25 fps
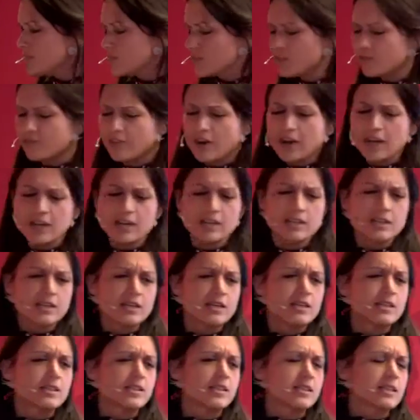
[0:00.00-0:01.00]
the
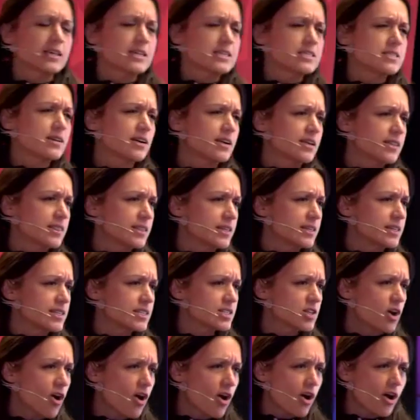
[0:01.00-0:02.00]
violin, then I studied the
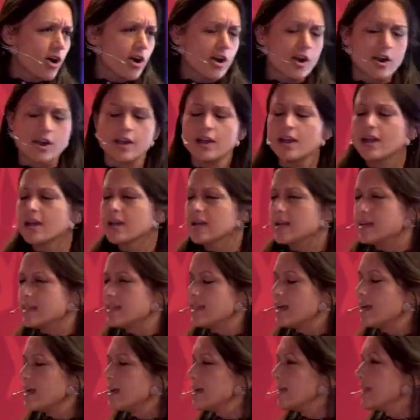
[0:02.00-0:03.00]
guitar,
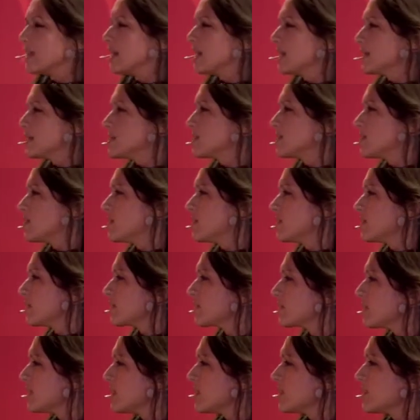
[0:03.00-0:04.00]
then I studied the
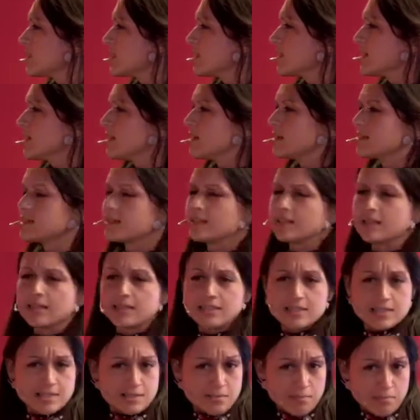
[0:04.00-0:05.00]
clarinet, then I
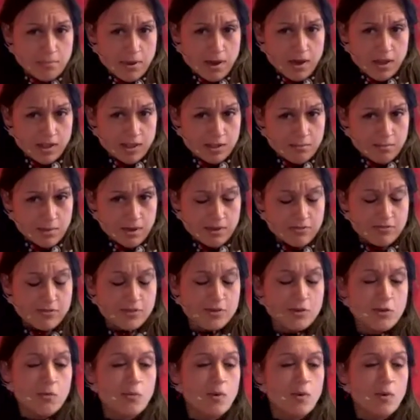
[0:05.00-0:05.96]
did some balama for a